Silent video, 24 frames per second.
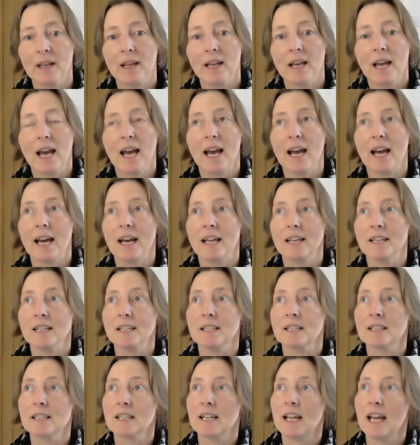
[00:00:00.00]
And
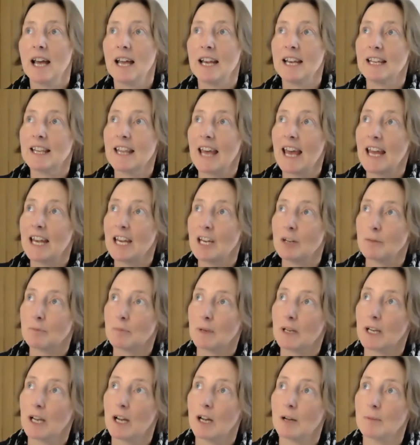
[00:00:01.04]
then it
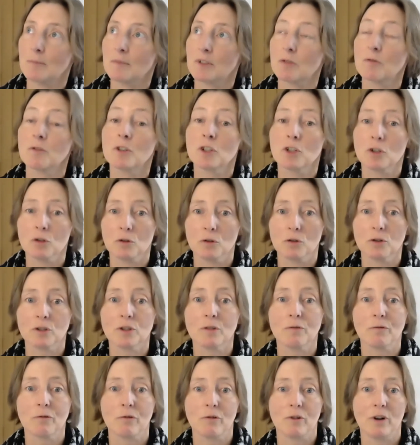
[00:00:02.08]
becomes a resource
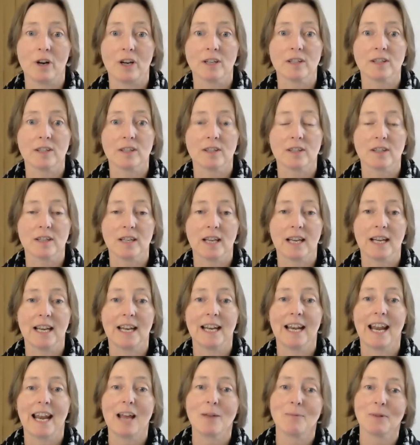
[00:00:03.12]
for us in
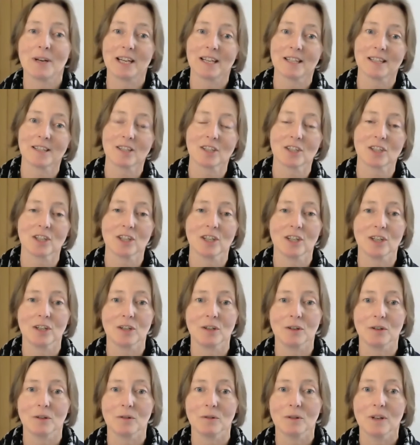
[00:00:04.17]
enabling us
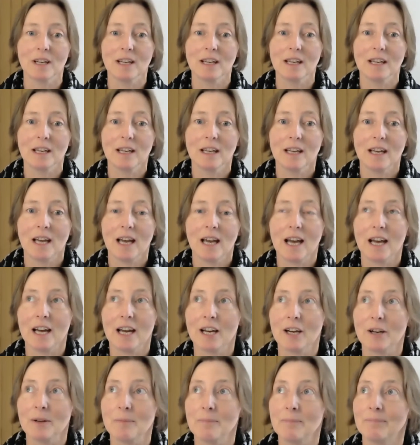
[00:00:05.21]
to,
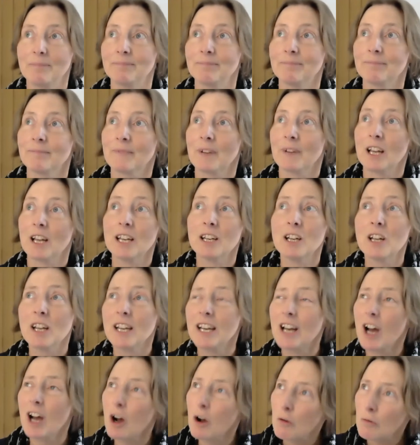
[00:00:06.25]
in
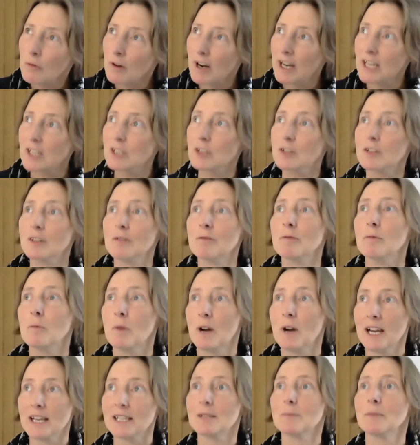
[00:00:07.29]
a whole range of different
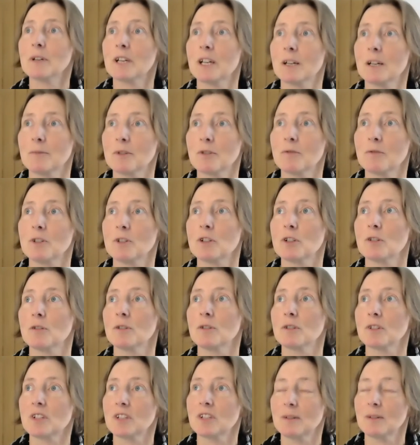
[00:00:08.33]
ways, it becomes a
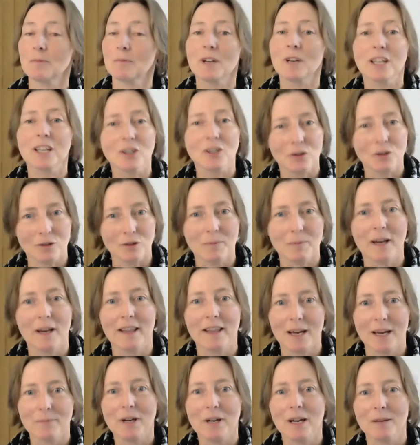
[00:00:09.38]
resource. And we can talk about
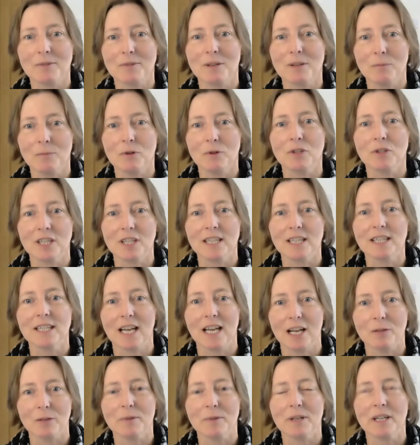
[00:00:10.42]
that perhaps in more
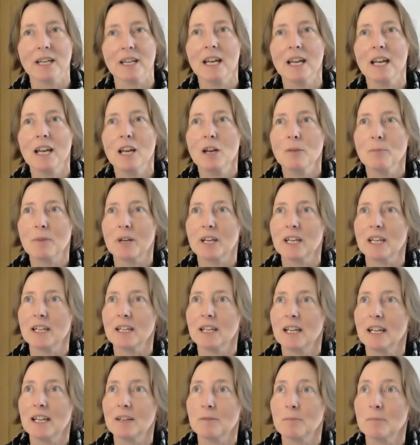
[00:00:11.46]
detail, but
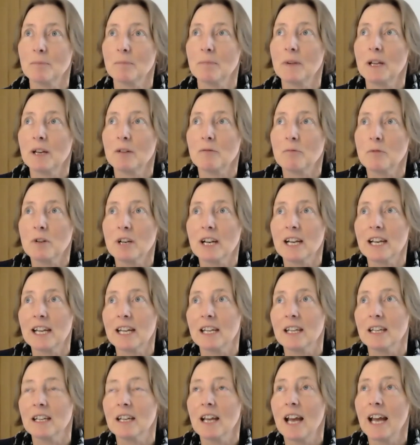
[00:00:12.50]
it
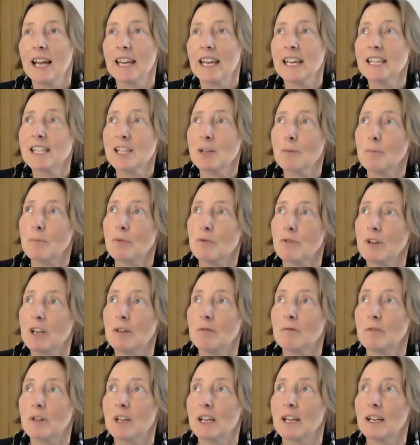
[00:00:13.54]
really, I guess in
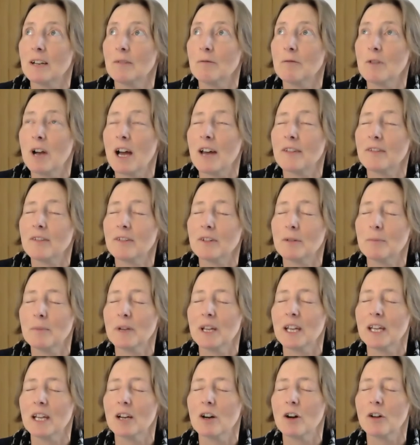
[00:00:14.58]
brief, it rather than
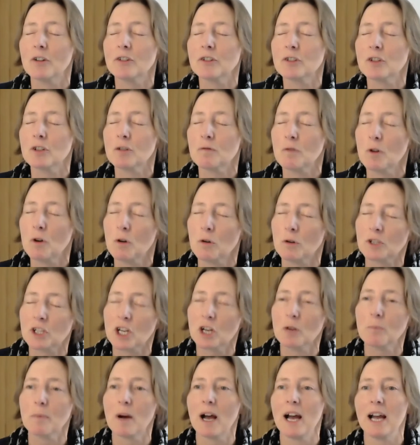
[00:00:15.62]
being on sort of
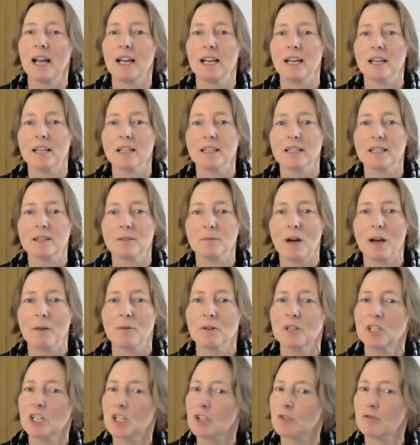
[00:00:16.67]
autopilot where we're
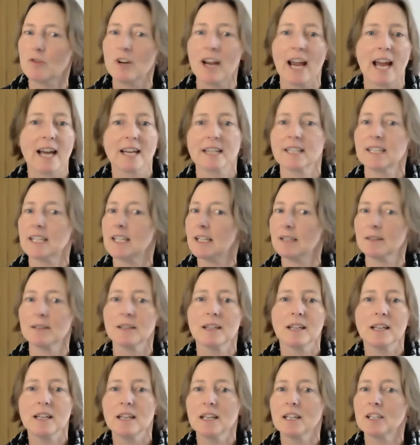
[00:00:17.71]
just reacting
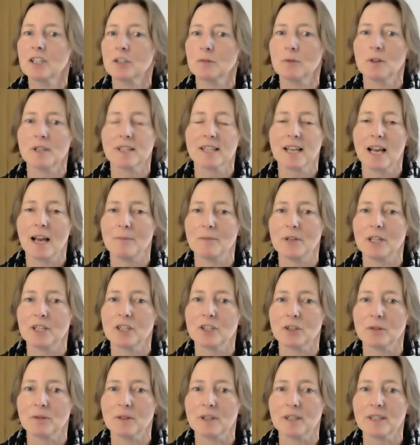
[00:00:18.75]
to what's happening
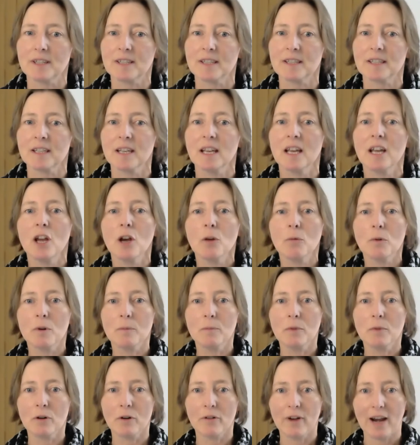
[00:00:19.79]
to us, we're
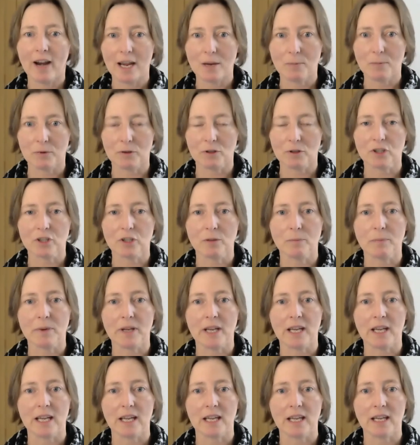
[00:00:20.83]
more able to
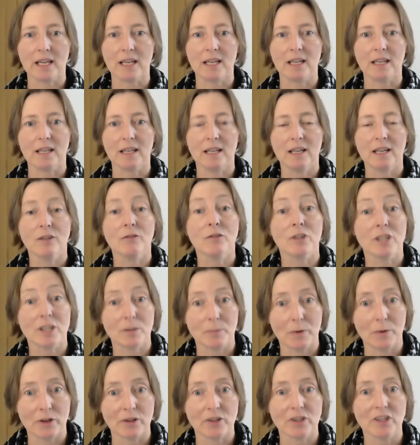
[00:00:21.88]
be
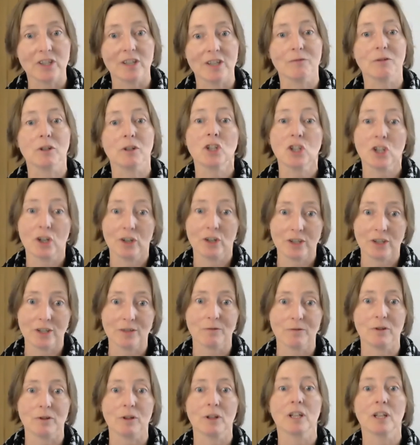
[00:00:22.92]
responsive and
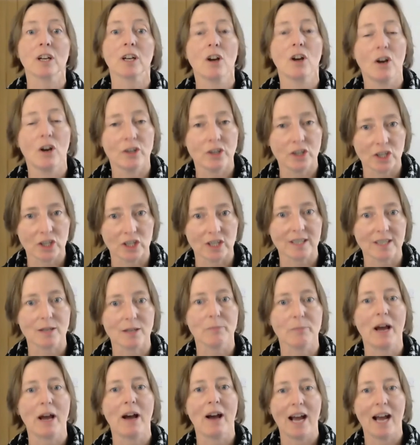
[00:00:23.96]
choiceful and conscious
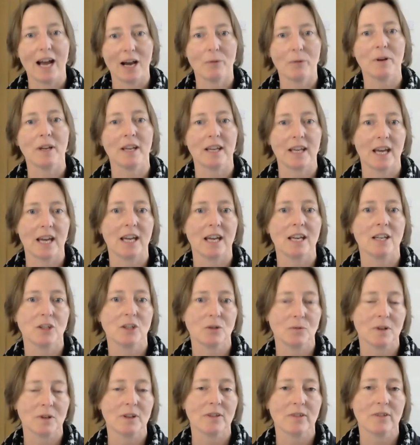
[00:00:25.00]
about how we engage
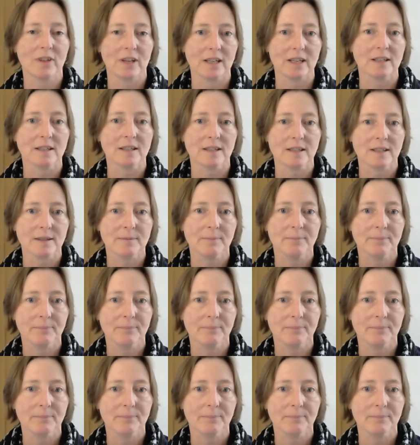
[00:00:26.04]
with things.